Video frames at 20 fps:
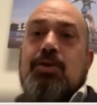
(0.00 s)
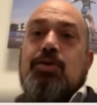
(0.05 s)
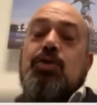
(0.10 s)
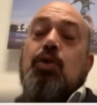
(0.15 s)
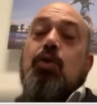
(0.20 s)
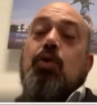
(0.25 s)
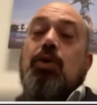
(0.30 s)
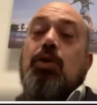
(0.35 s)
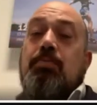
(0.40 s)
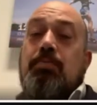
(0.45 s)

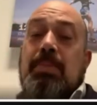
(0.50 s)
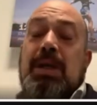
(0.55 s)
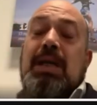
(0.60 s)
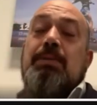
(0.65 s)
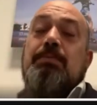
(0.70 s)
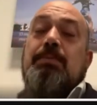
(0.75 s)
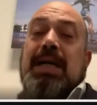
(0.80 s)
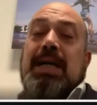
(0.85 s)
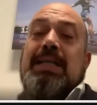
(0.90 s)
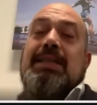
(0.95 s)
So what
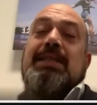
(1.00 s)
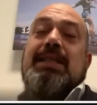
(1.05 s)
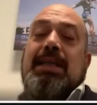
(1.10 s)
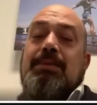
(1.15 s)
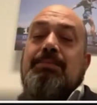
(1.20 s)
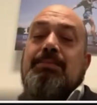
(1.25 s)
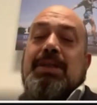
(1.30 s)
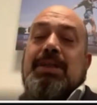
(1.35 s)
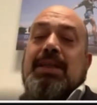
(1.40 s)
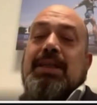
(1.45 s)
me and my
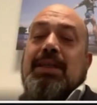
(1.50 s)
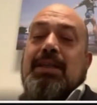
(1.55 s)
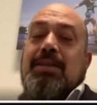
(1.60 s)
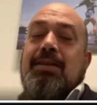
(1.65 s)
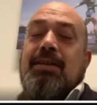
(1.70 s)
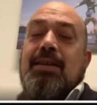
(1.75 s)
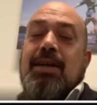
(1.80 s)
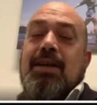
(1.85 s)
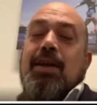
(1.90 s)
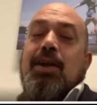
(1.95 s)
team did,
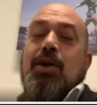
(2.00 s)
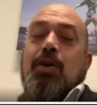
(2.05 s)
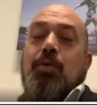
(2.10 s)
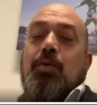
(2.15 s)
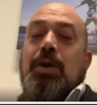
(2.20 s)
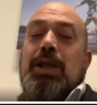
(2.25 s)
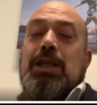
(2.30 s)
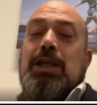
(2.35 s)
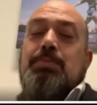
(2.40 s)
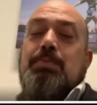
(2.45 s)

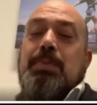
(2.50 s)
we